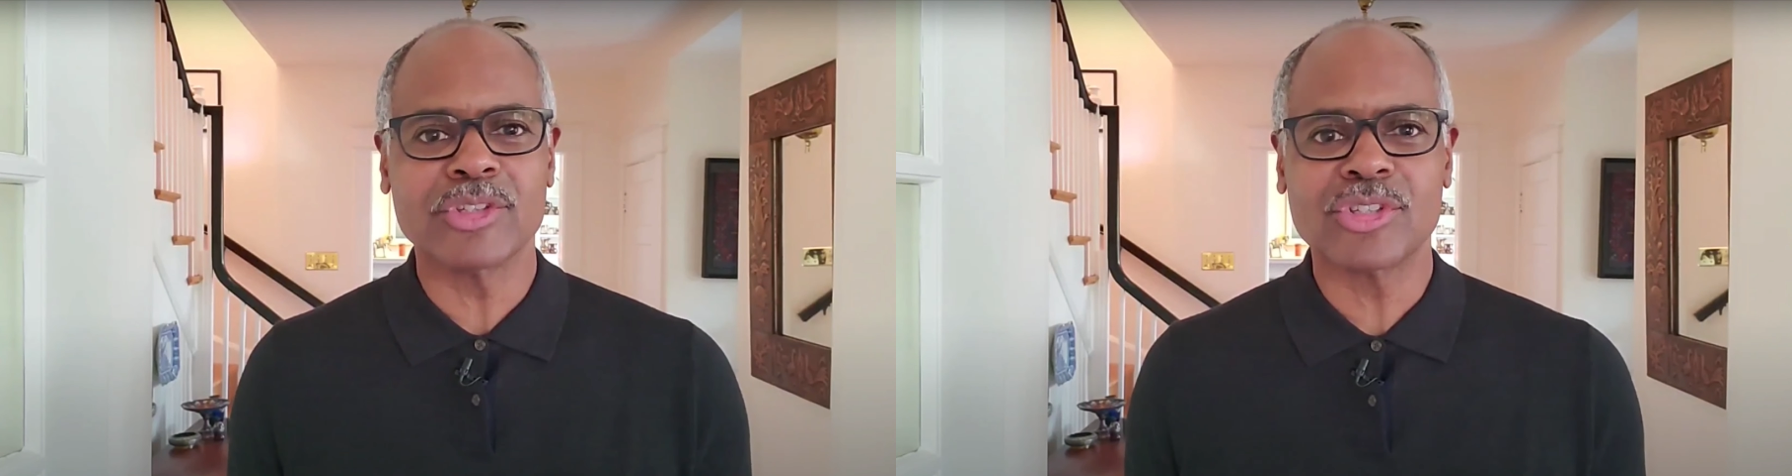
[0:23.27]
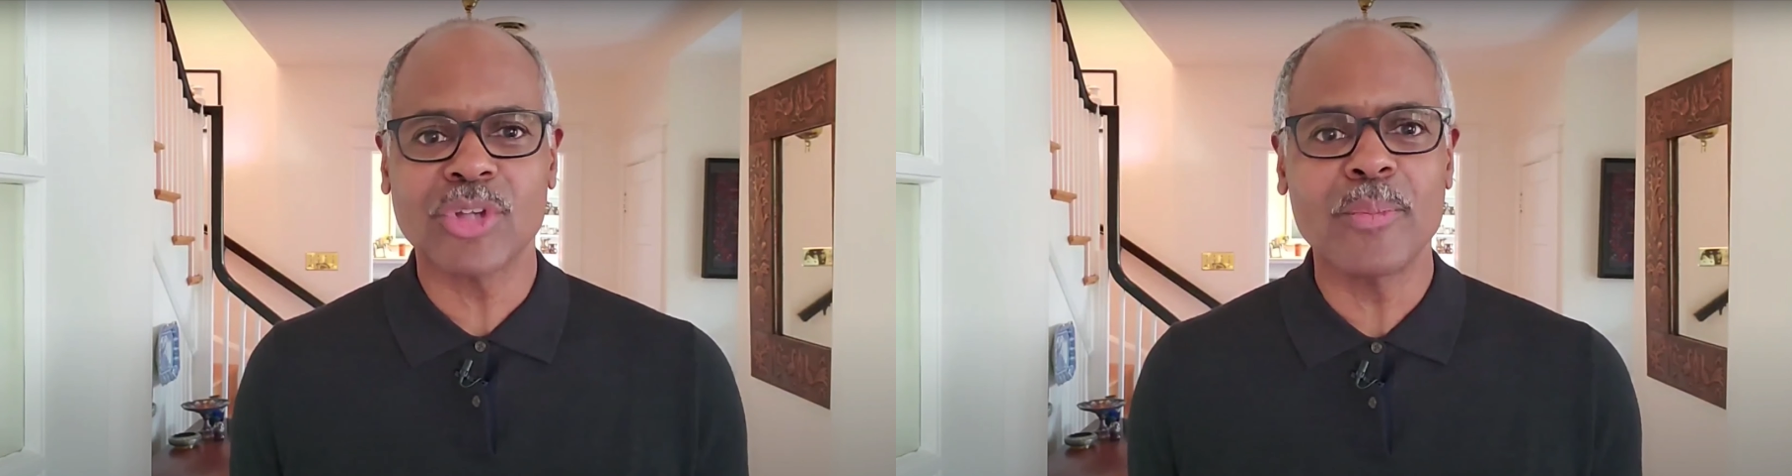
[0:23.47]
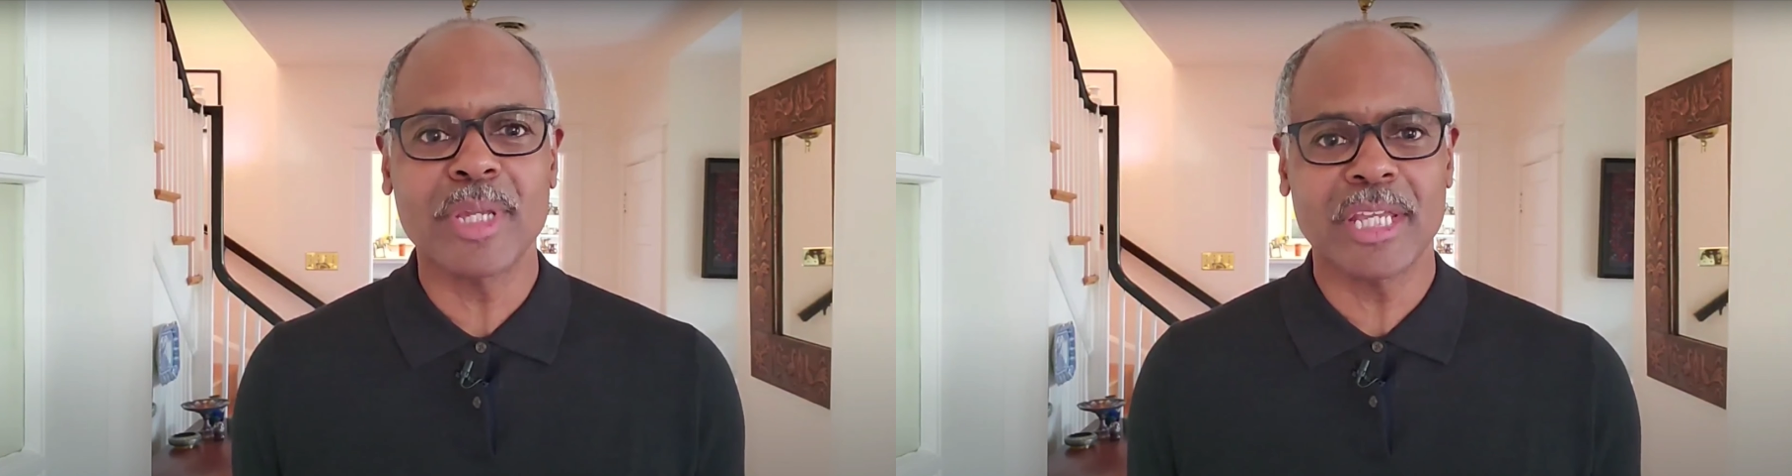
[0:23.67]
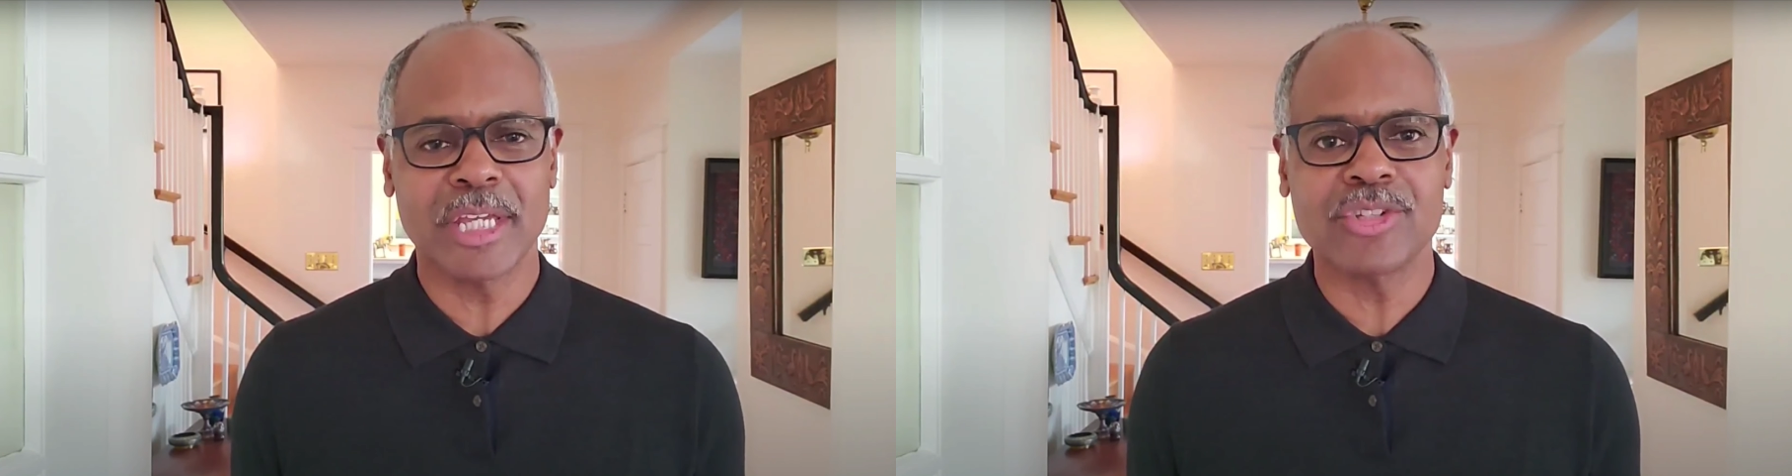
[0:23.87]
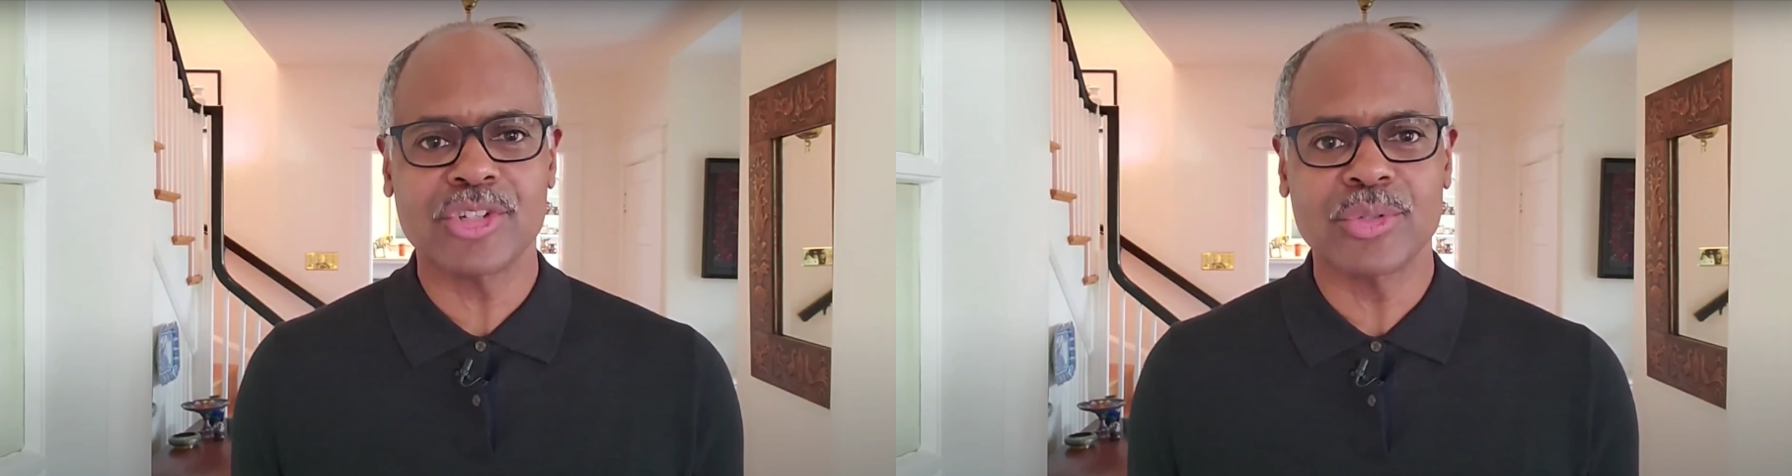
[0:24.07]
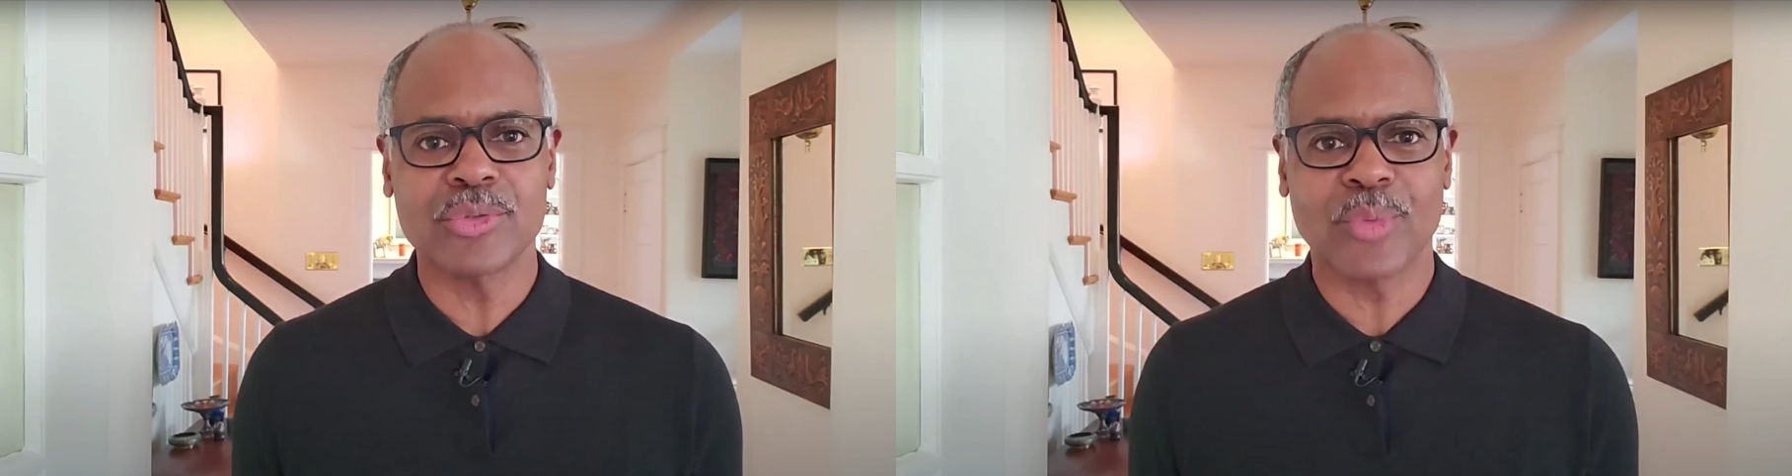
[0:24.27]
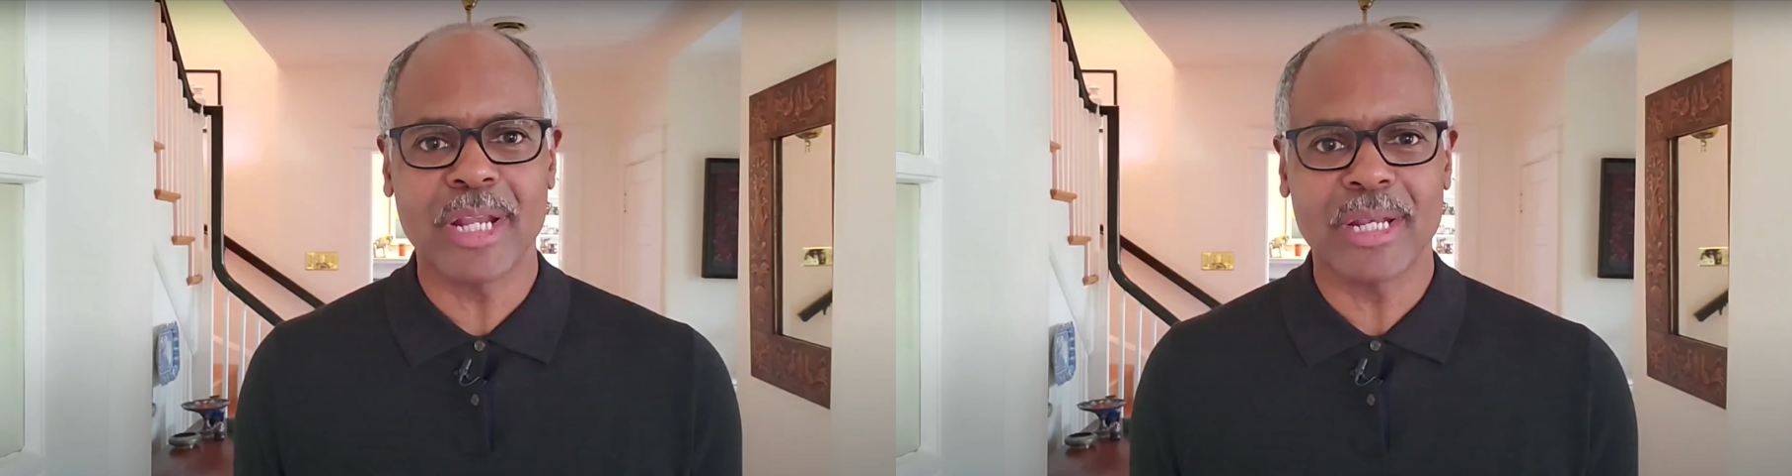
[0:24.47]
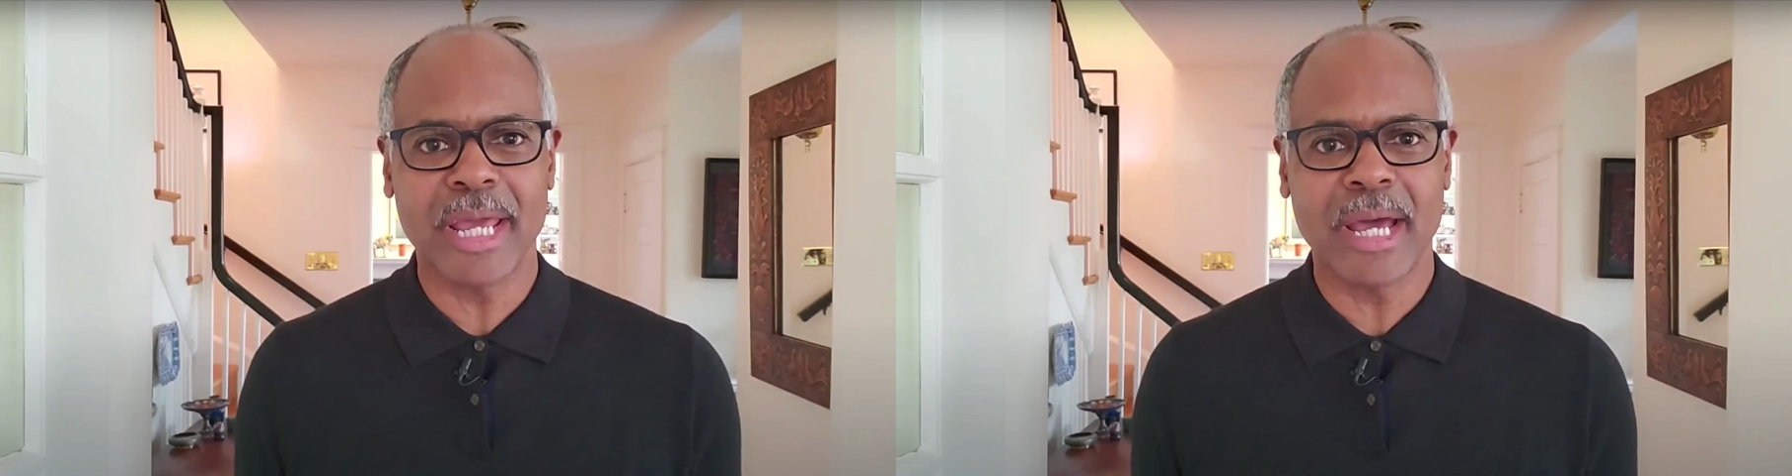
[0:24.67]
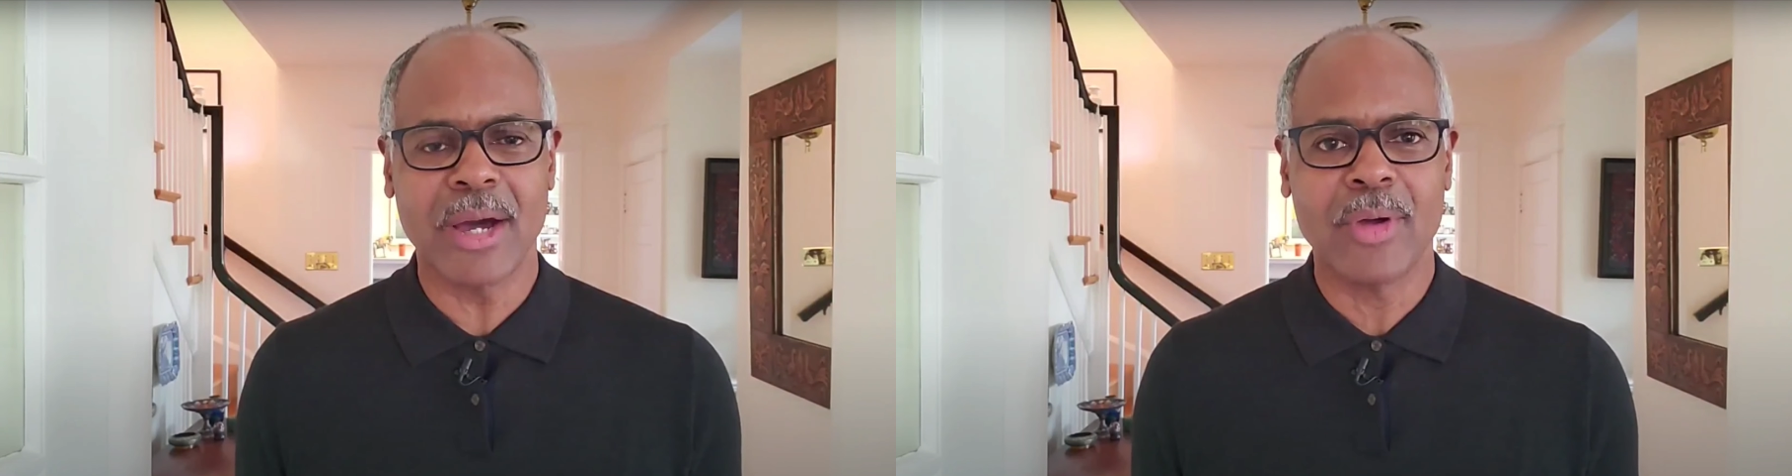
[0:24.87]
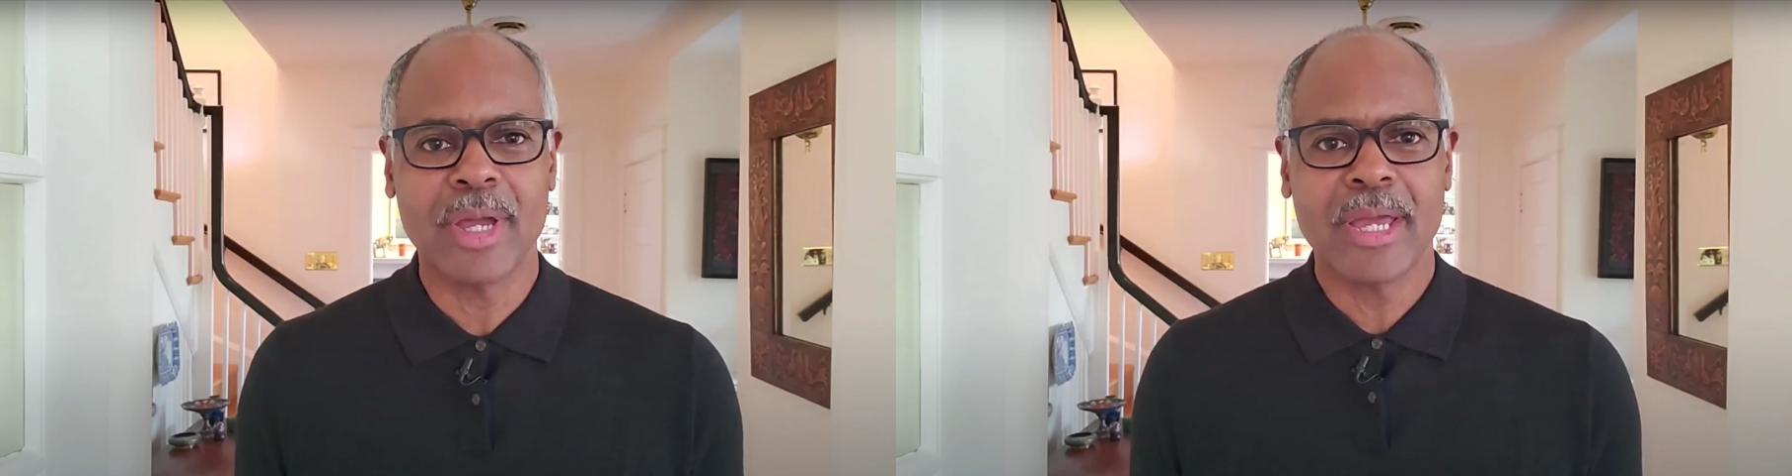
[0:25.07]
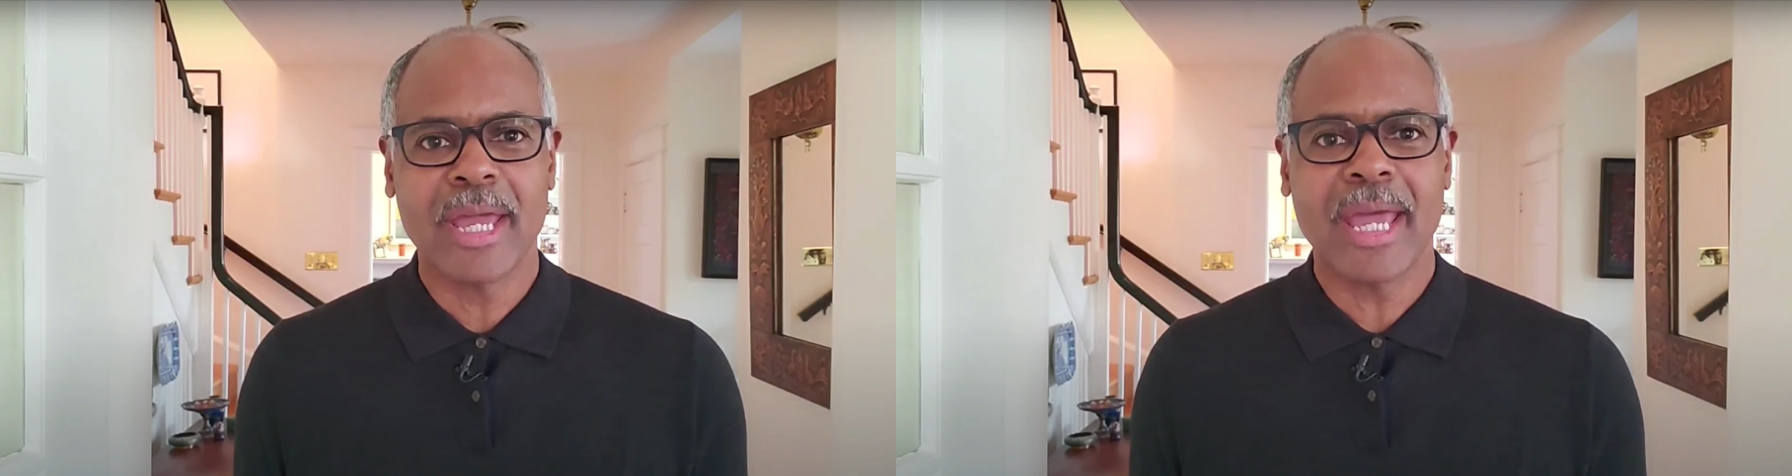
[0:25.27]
so many issues right now.